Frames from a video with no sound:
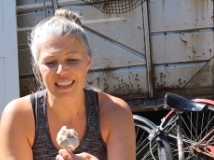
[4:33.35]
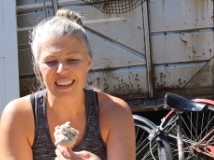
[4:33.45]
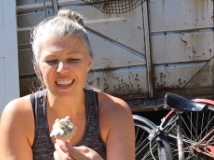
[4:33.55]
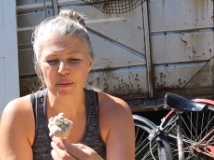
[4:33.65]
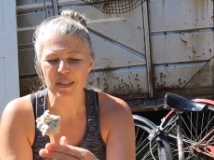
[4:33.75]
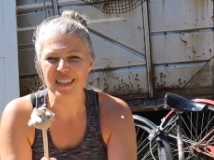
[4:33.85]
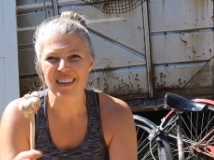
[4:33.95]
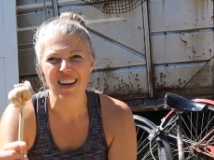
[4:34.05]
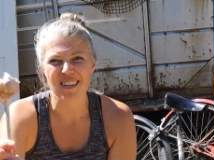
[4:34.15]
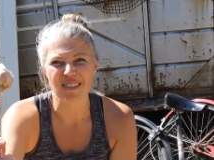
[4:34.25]
Now this one's
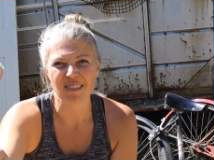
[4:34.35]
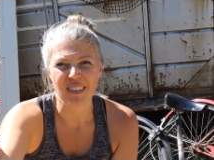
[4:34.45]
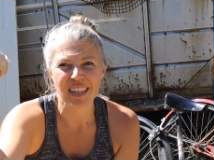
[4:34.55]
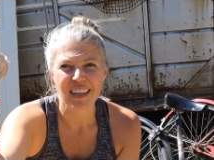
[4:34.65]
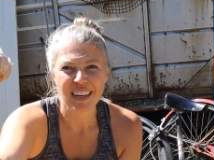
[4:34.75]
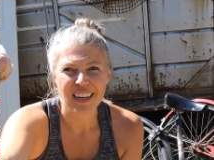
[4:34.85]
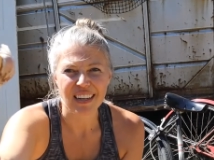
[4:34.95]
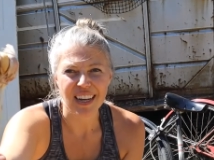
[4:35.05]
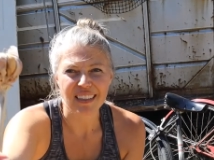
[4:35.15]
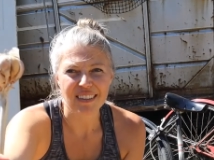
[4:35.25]
not too
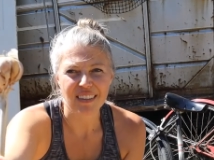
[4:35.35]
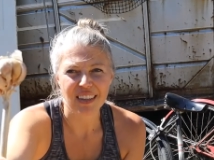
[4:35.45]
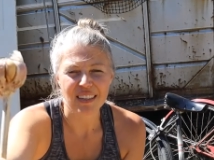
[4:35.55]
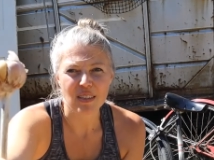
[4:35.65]
nice looking.